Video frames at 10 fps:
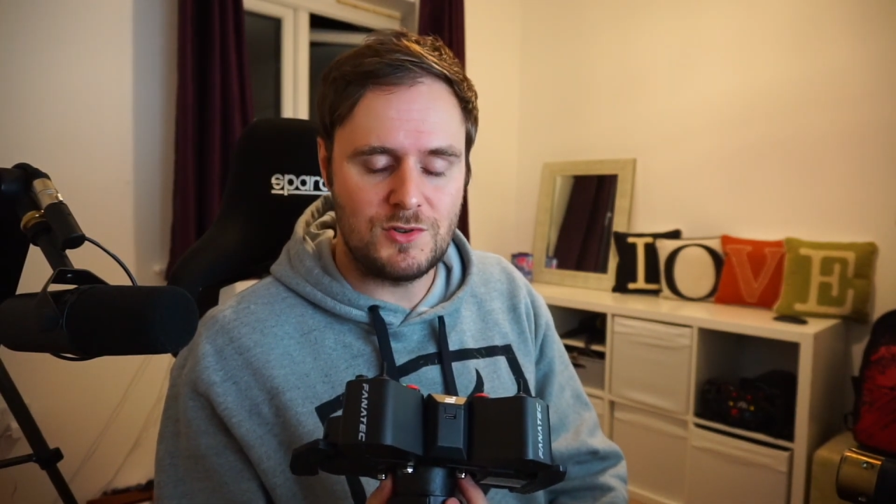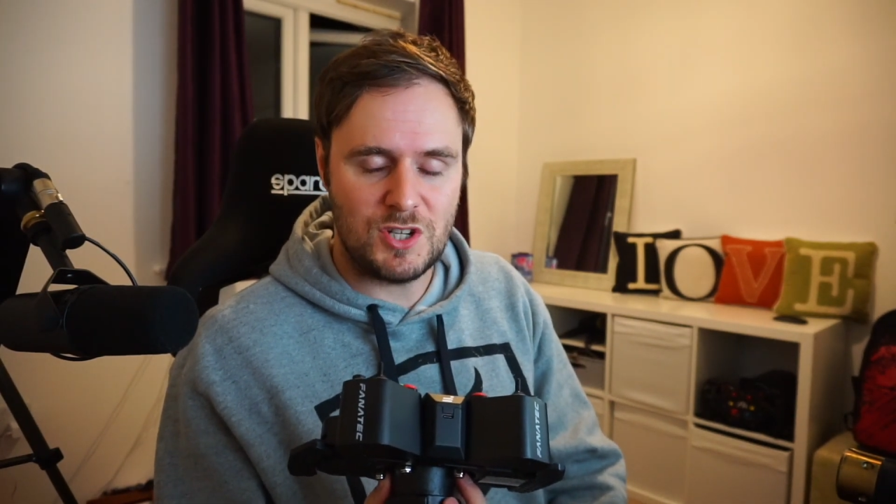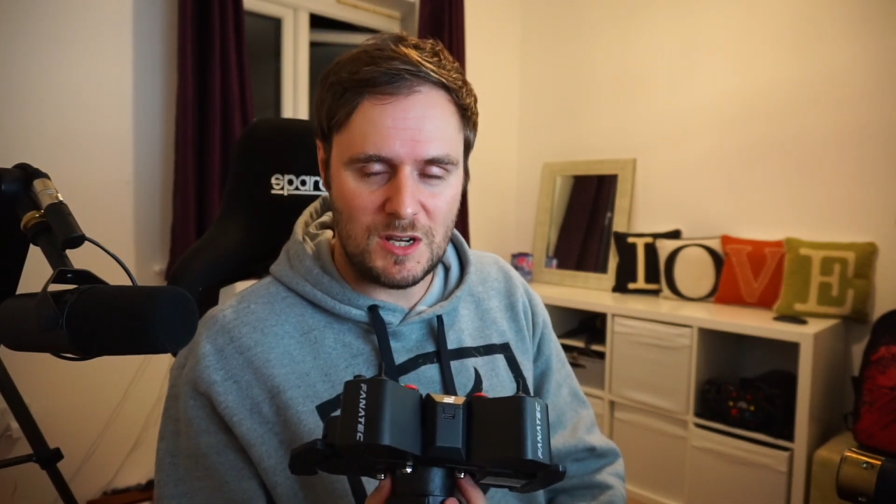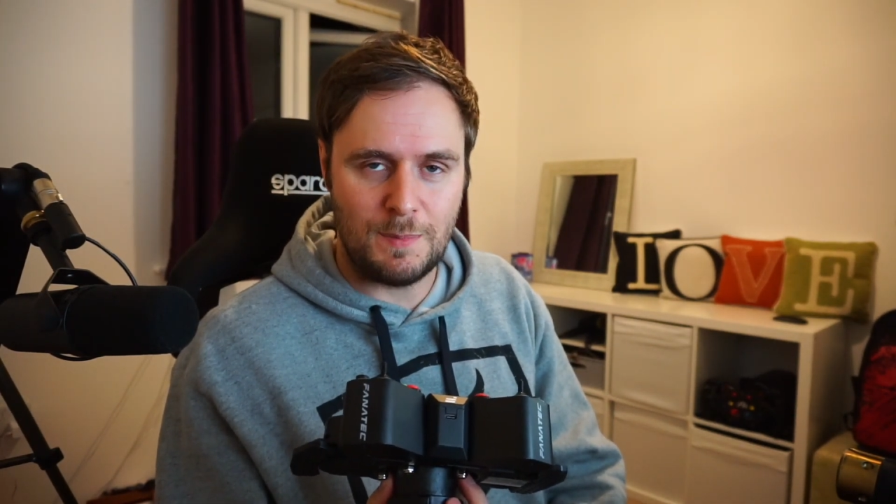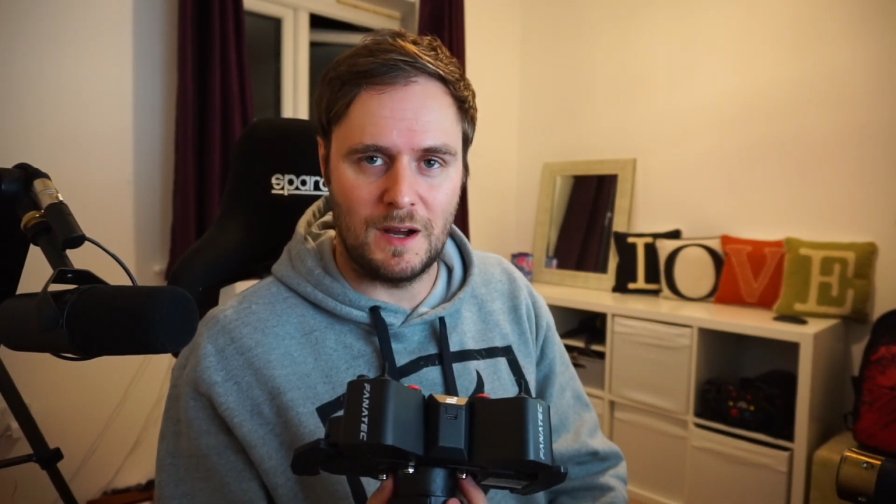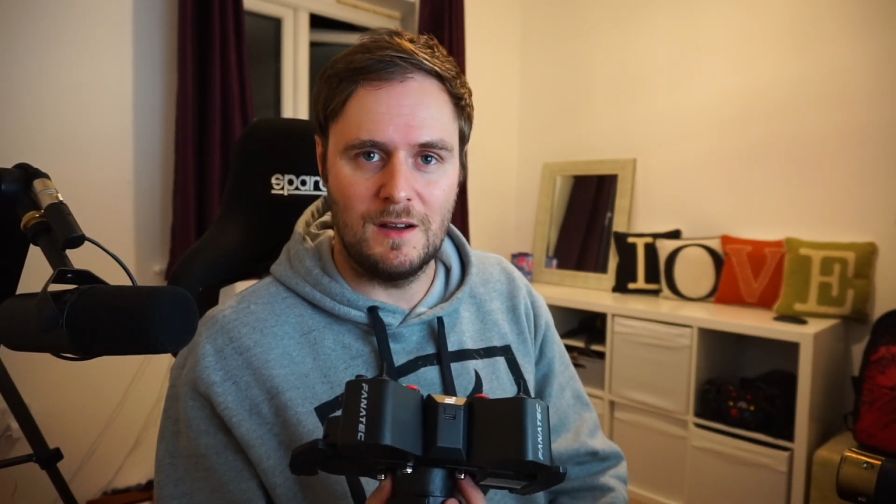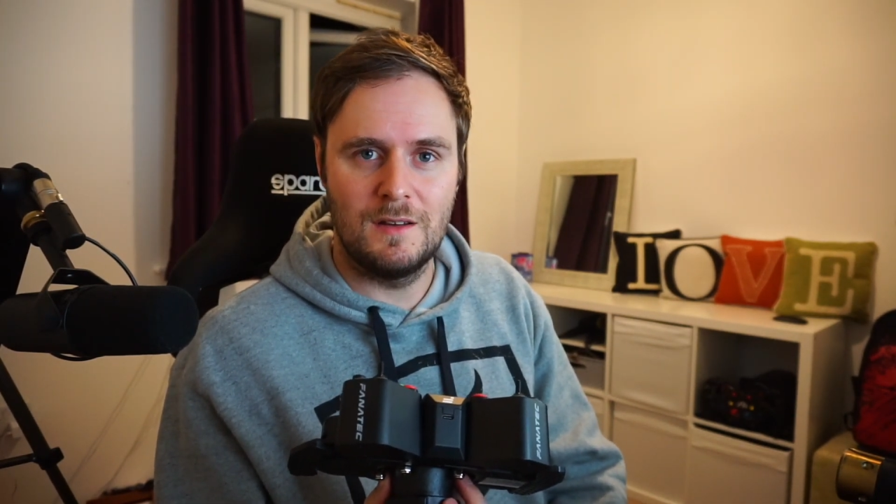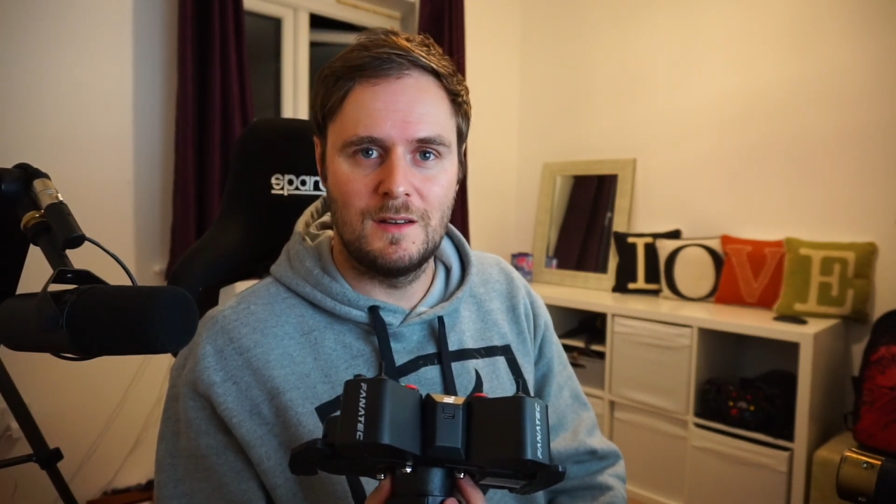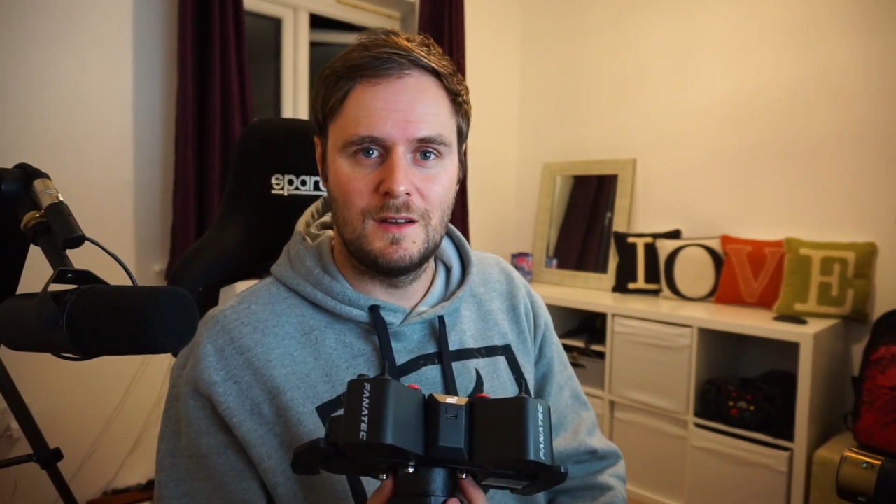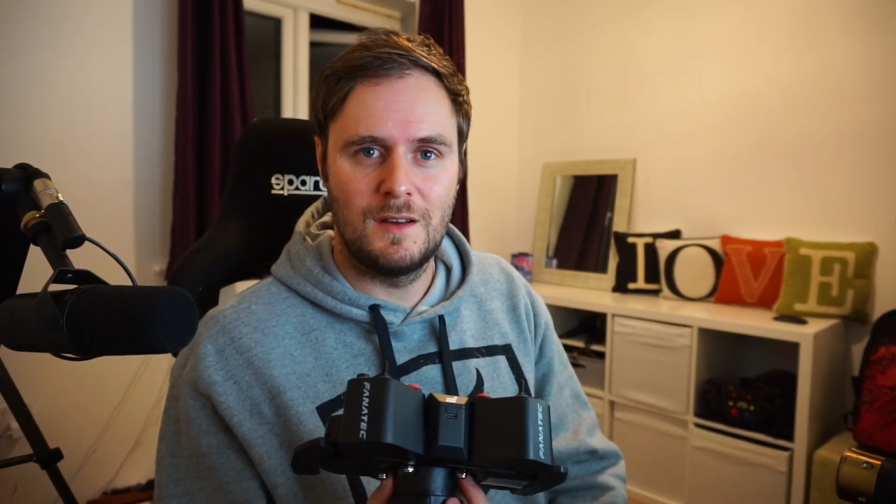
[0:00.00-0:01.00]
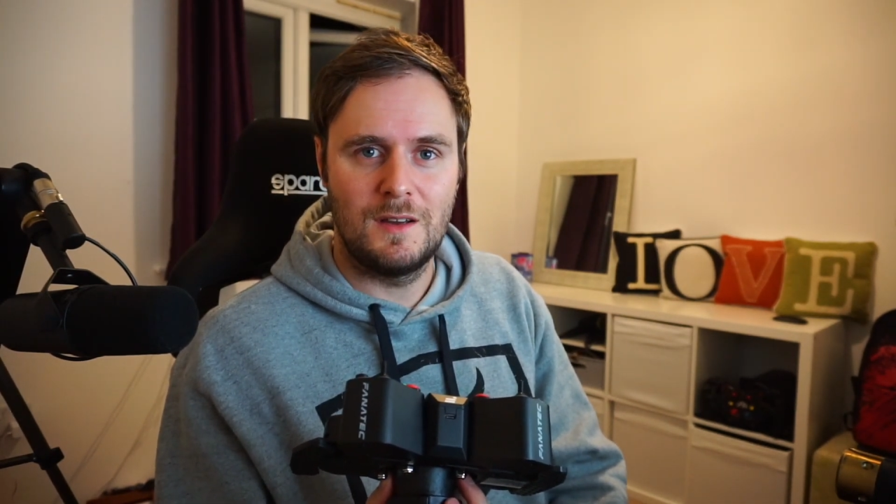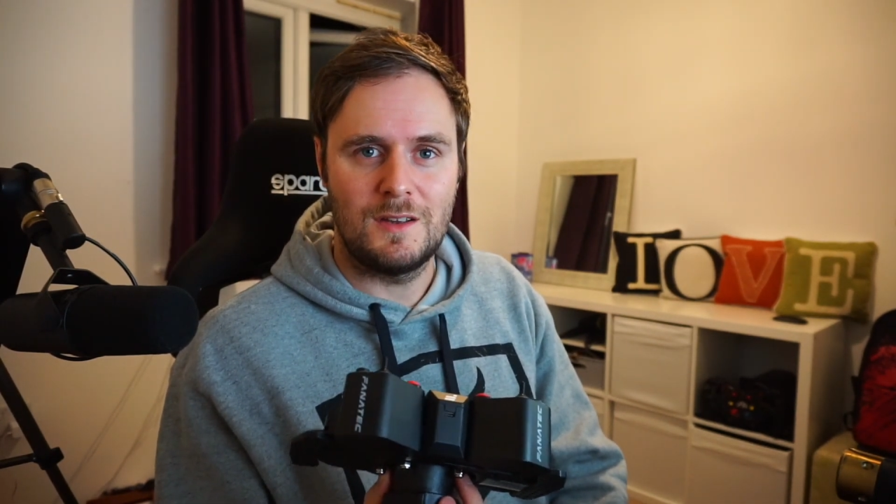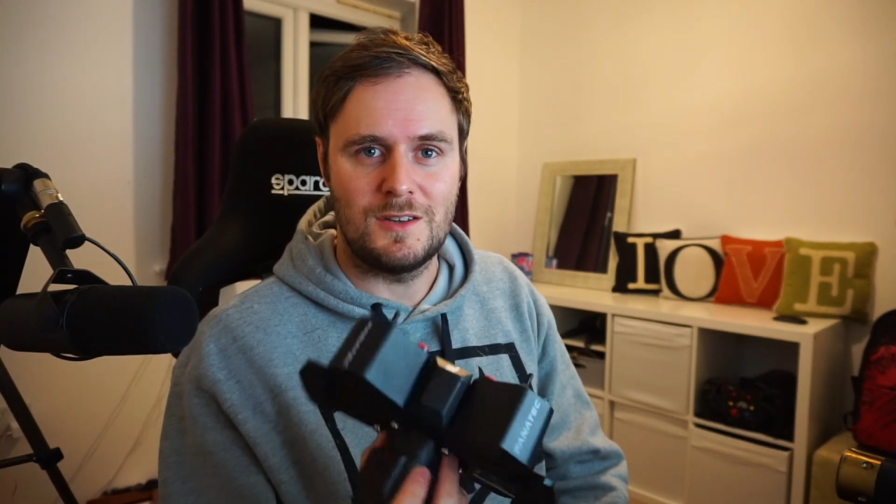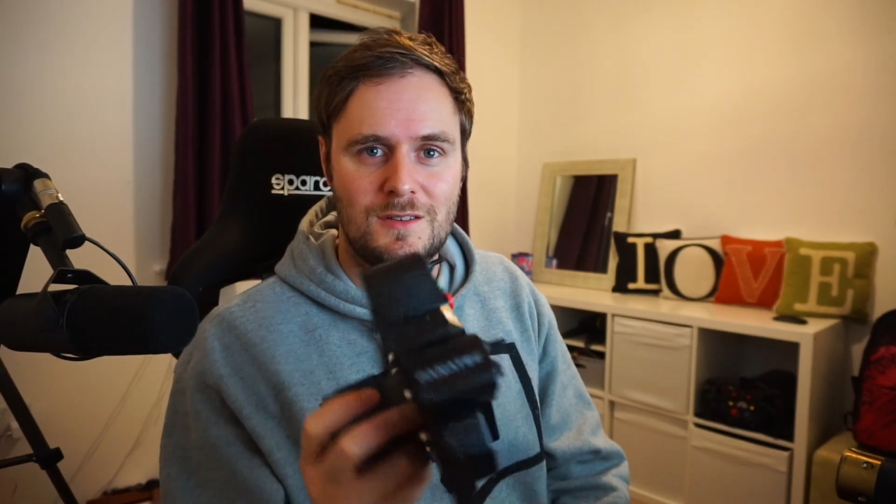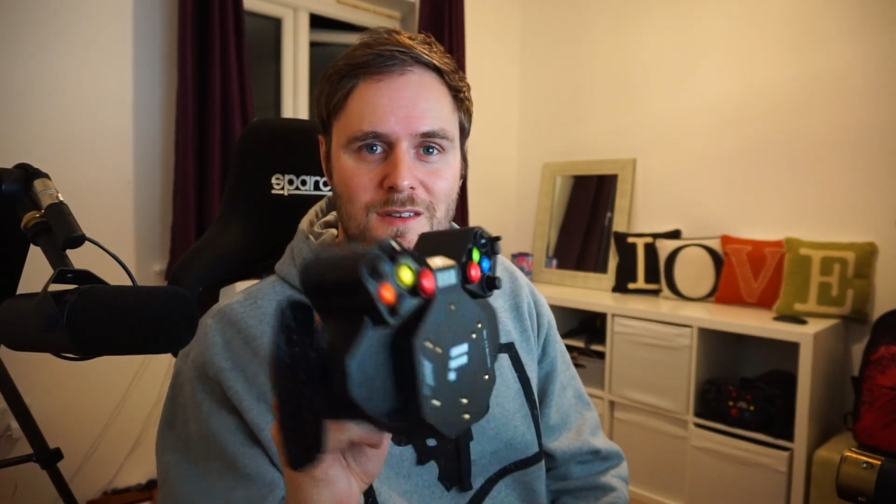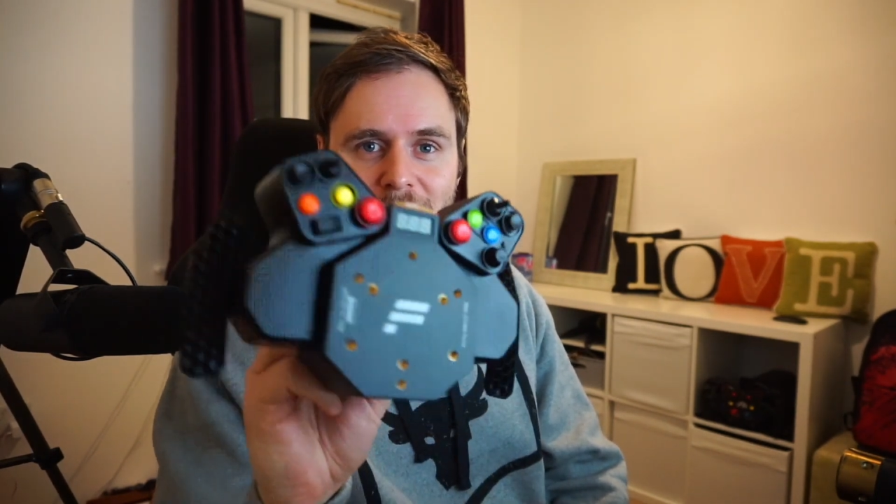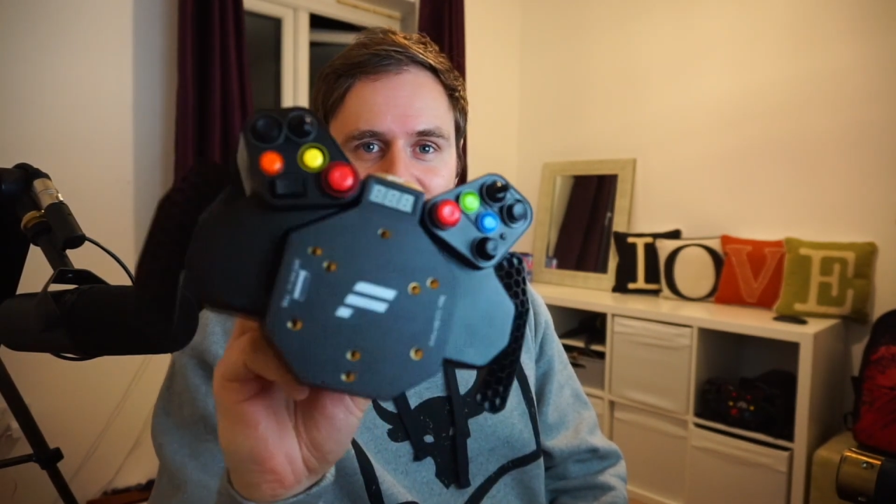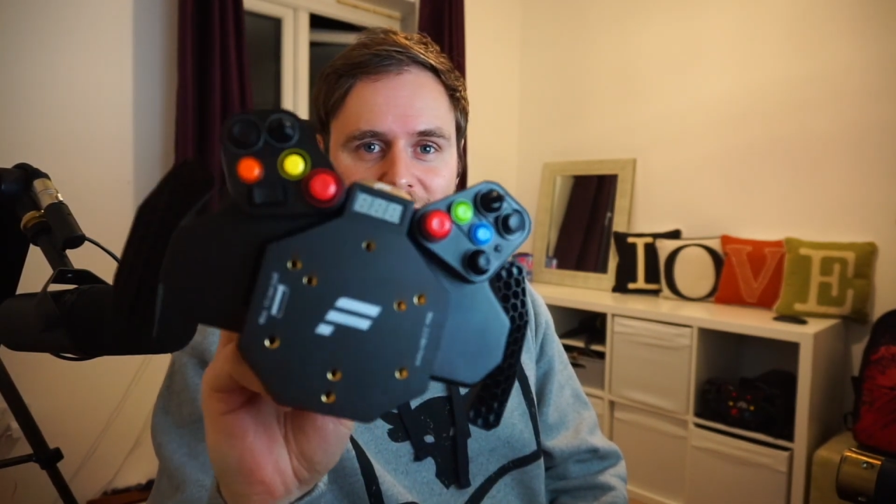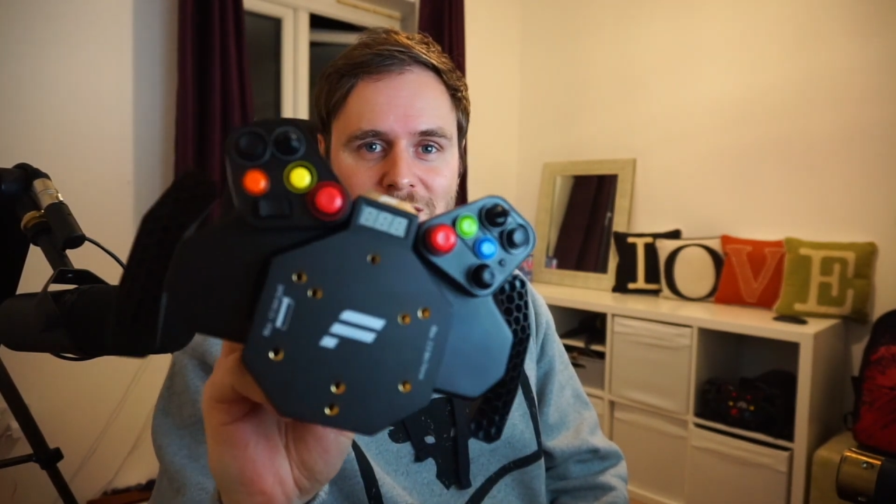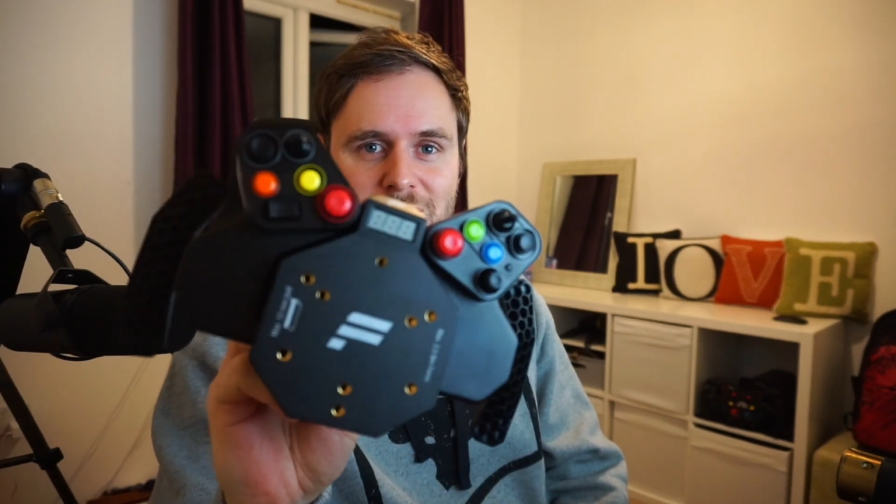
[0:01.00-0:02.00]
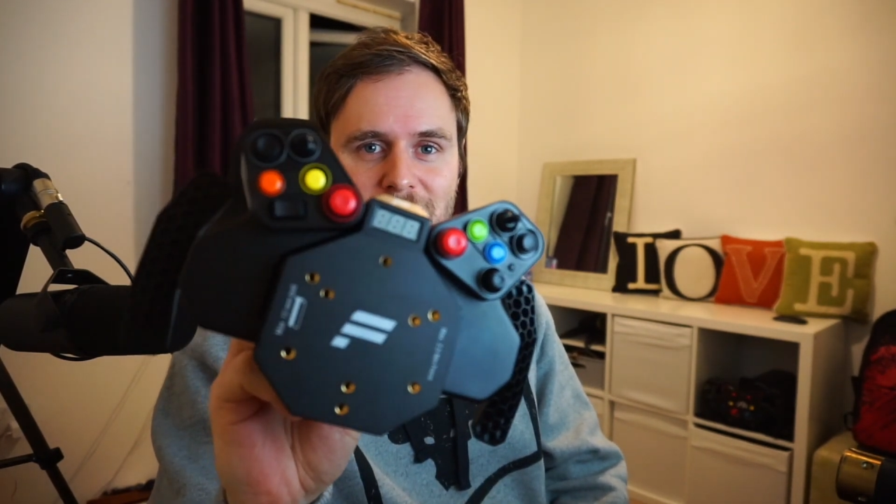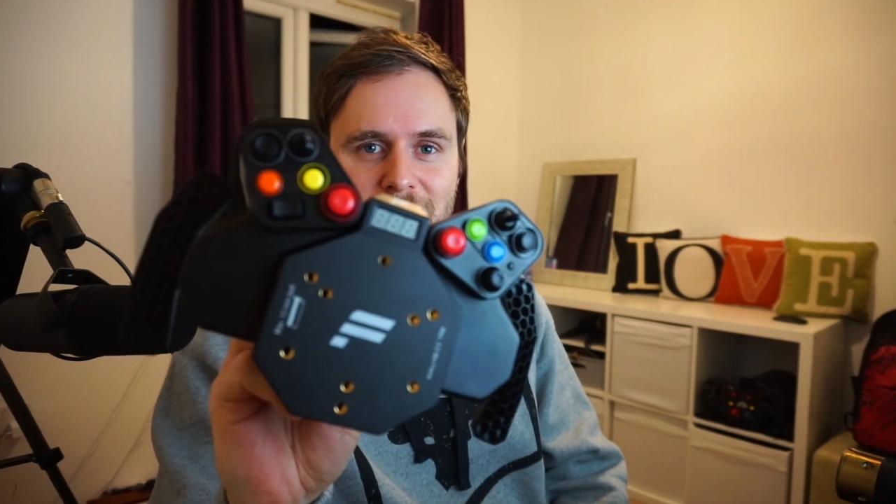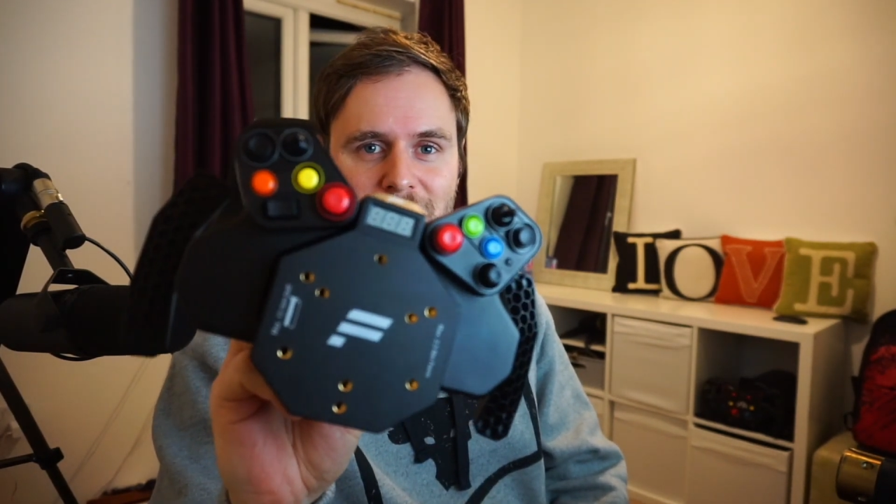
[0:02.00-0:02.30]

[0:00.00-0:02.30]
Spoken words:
cheaper, you can get this.